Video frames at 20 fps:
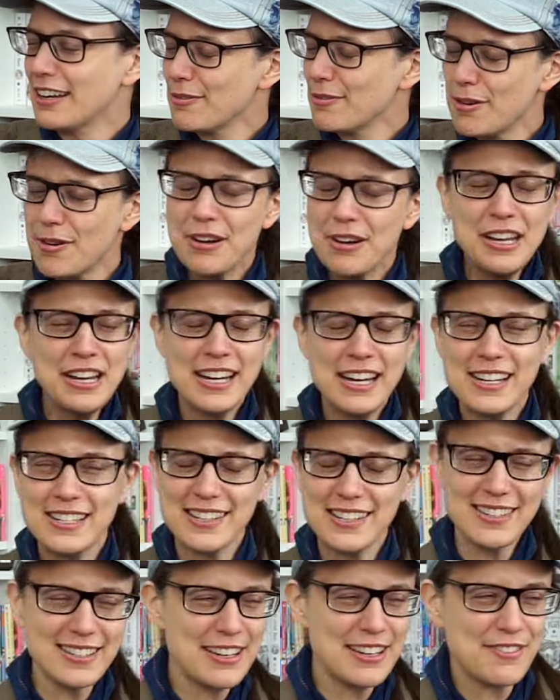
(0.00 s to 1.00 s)
Well, he
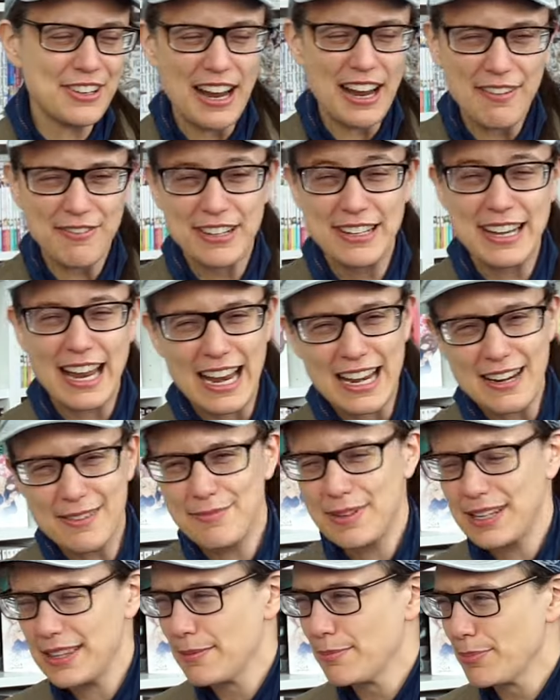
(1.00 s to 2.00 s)
doesn't even have a name
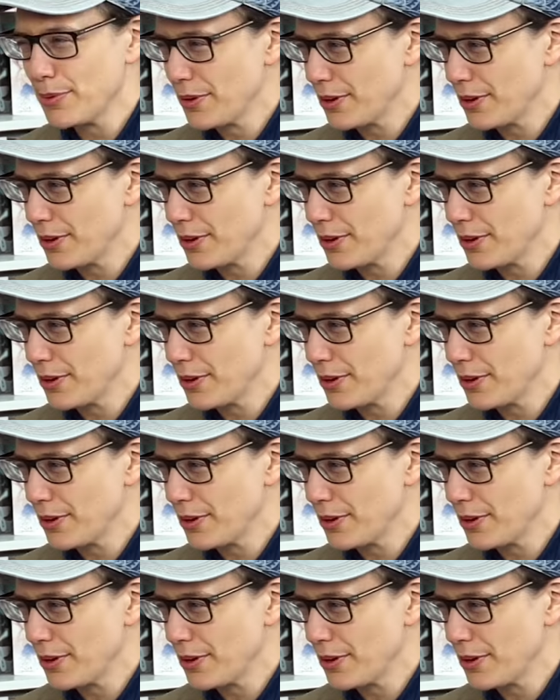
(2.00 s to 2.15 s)
in the book.